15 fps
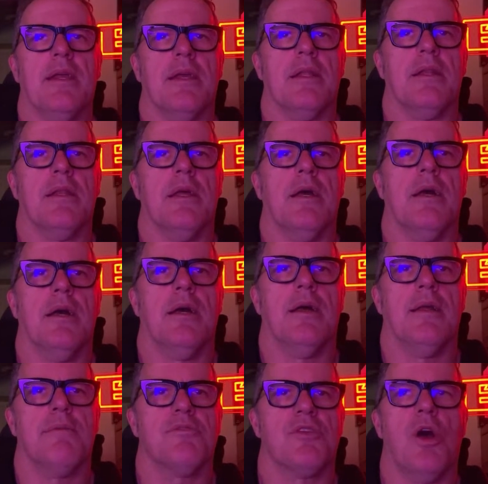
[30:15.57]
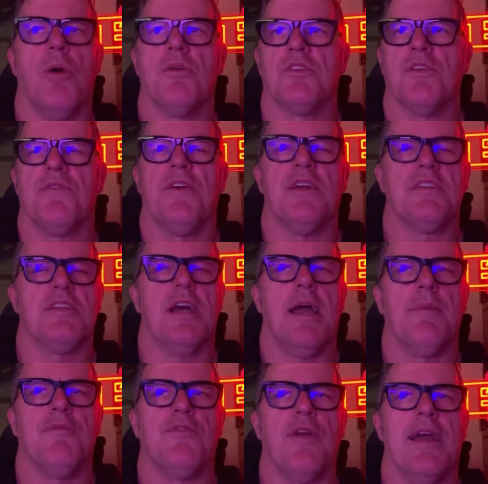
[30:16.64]
and it was always a fun
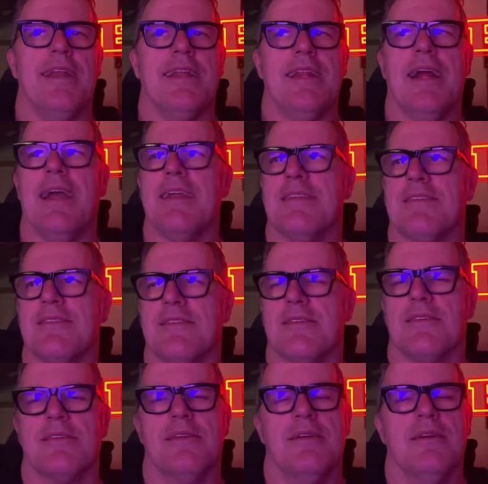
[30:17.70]
time Friday nights.